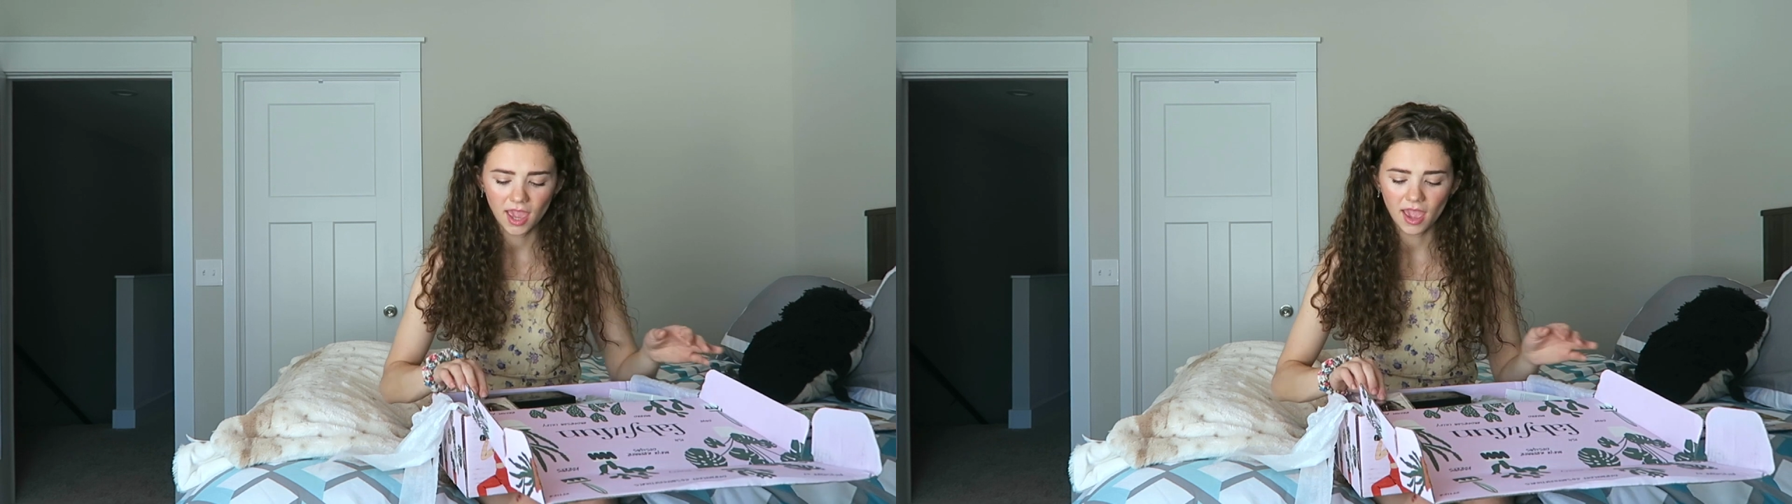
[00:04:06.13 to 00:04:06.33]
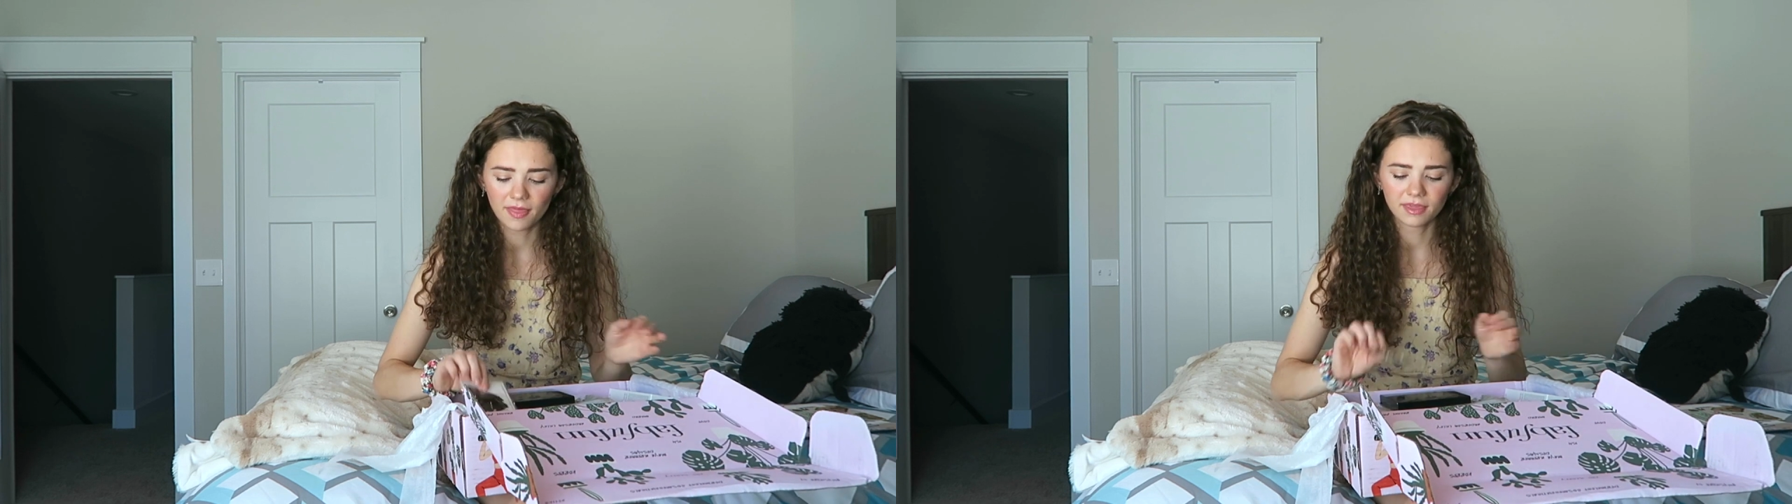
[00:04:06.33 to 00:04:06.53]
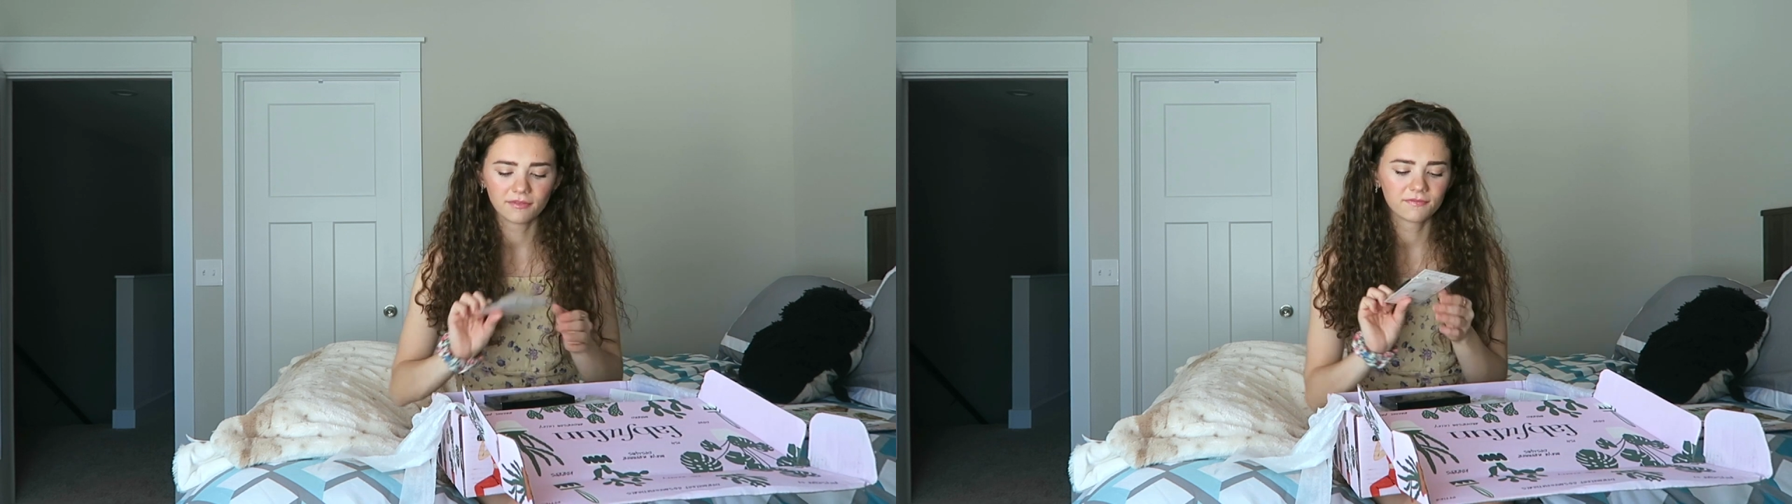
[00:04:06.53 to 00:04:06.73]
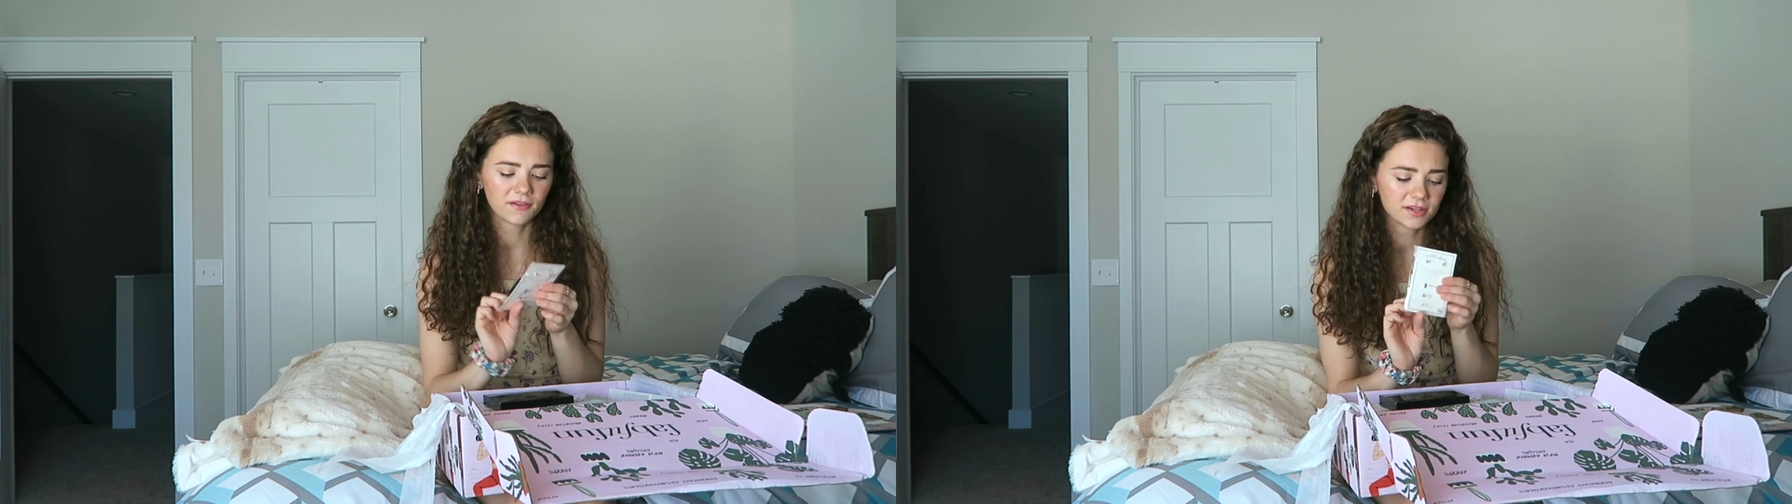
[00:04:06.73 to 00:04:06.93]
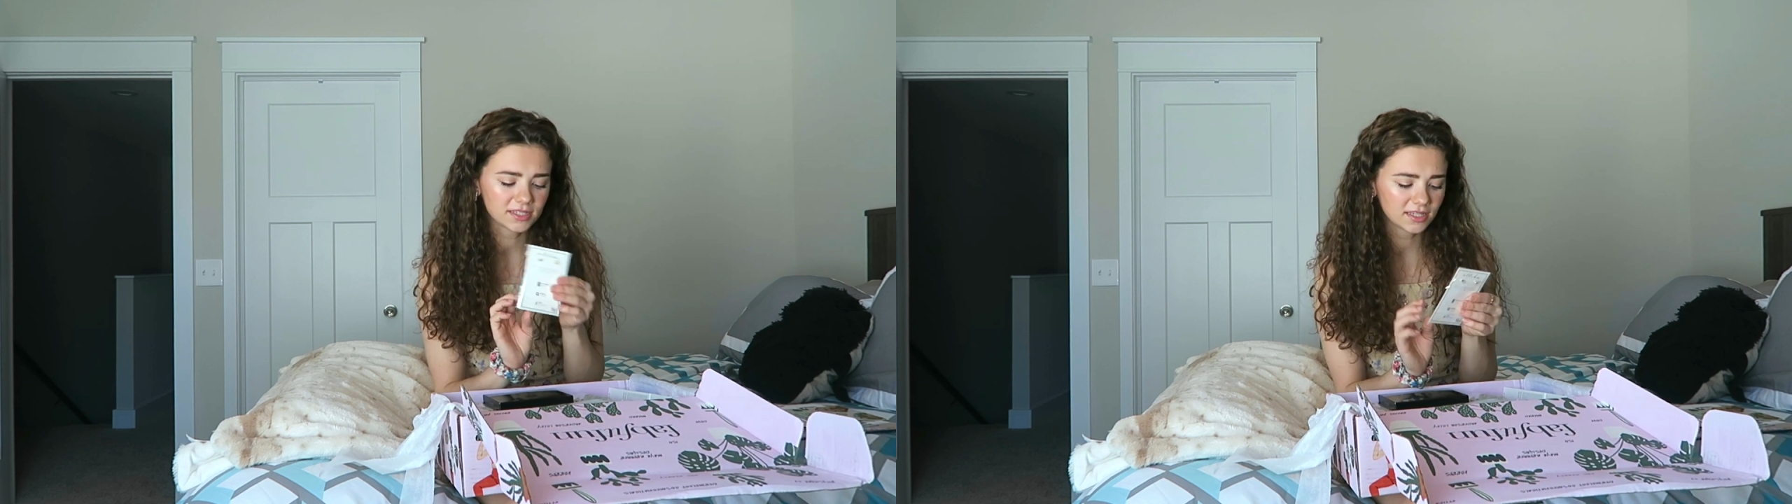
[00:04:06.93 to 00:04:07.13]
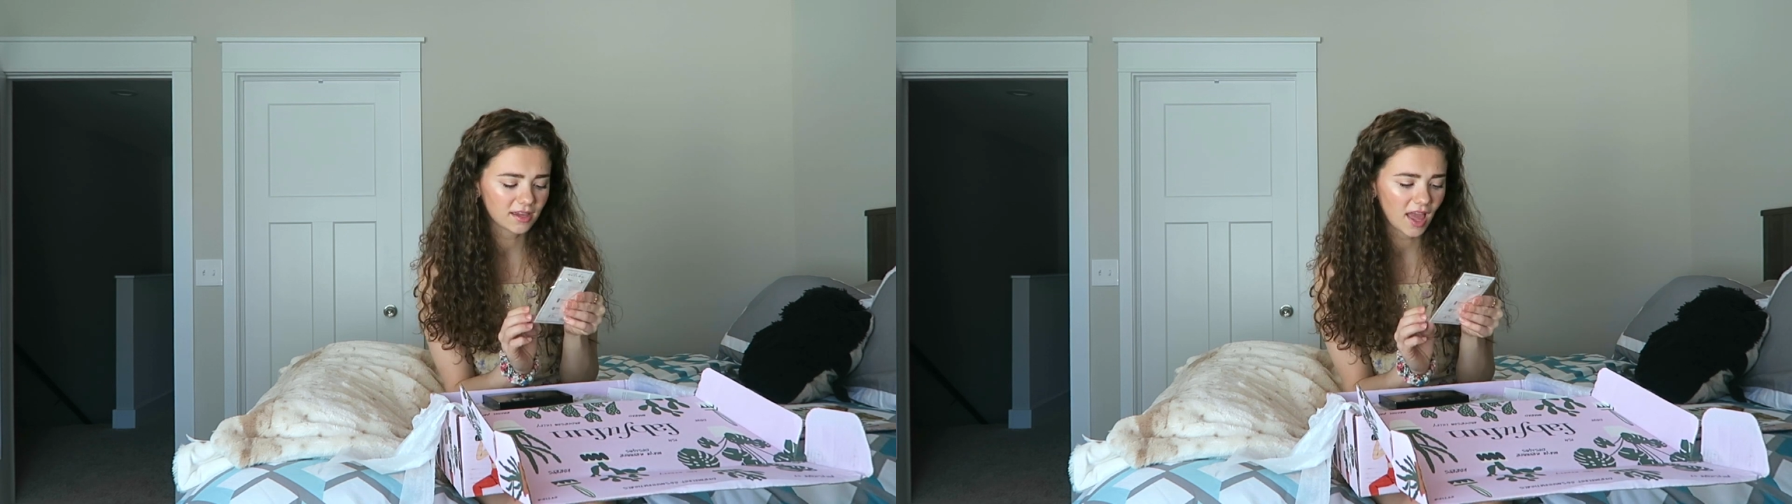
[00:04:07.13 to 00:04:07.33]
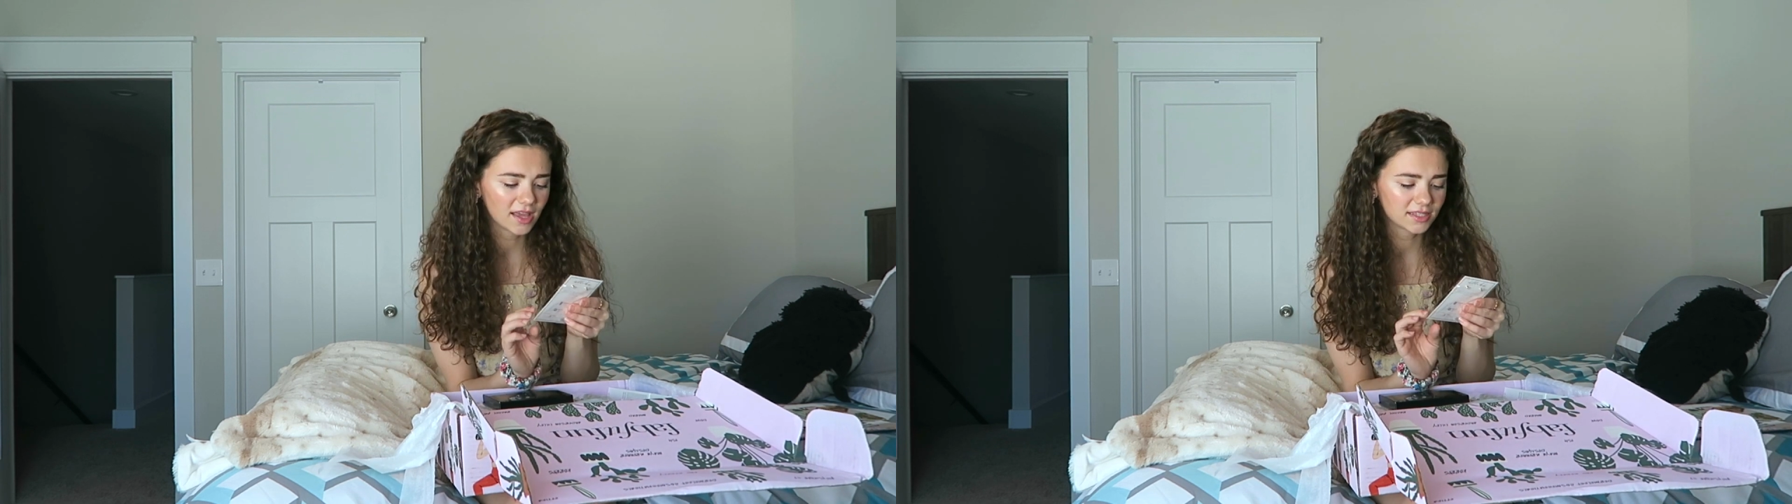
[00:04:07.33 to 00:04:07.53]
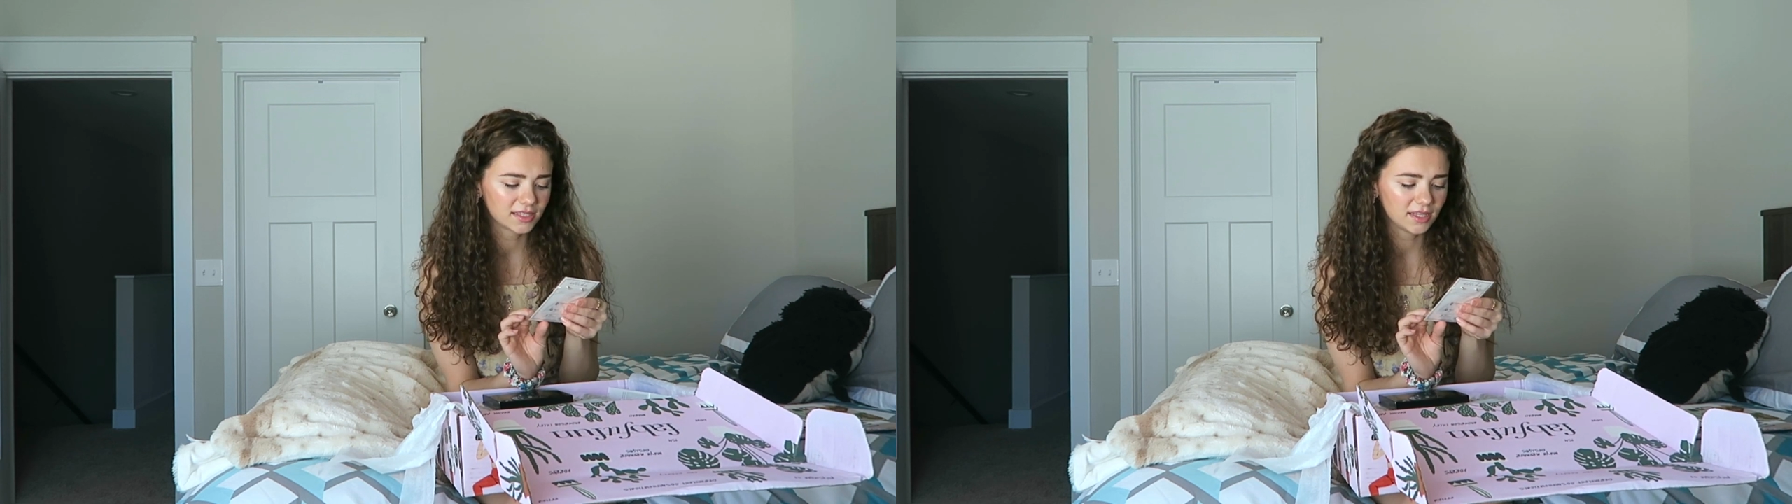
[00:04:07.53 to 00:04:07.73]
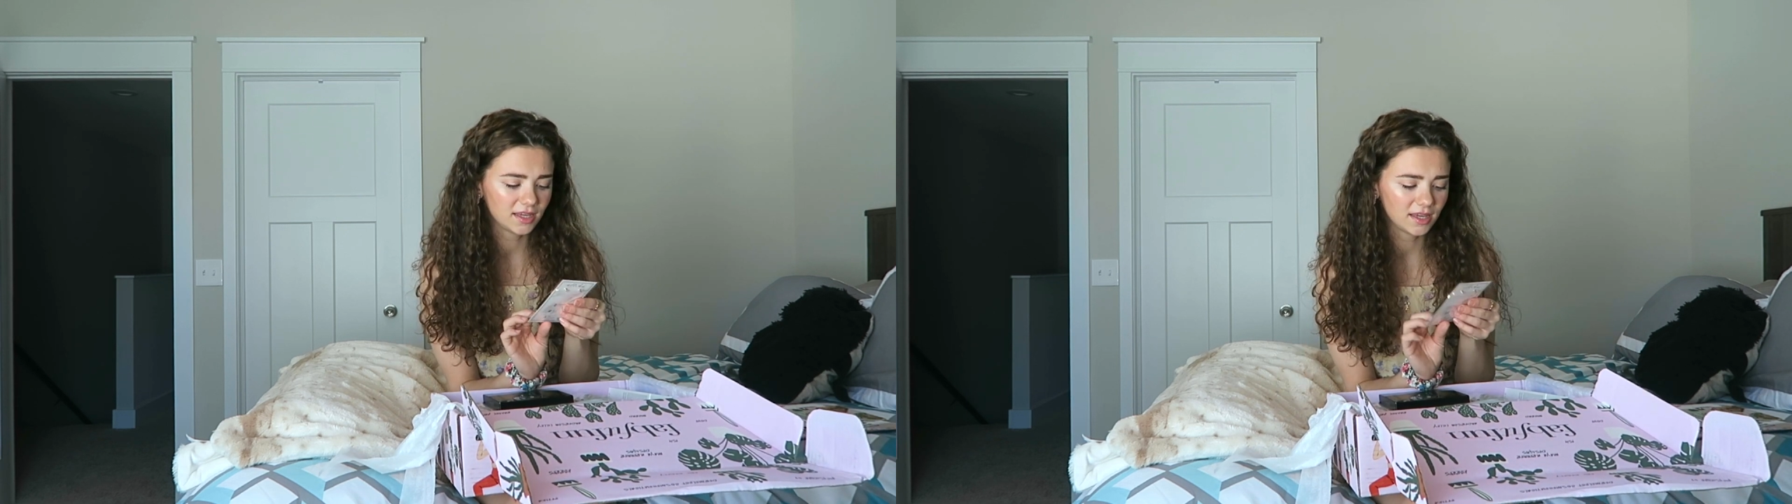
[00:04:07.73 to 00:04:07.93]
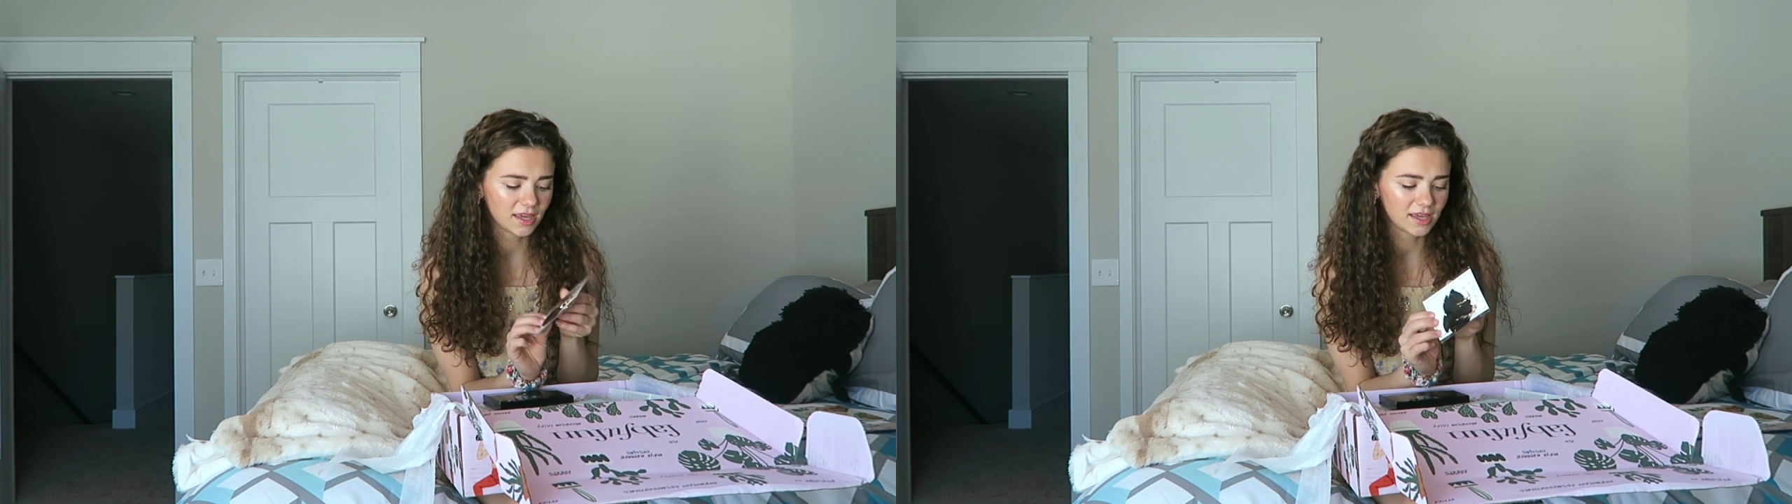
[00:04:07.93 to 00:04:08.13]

And the first thing I see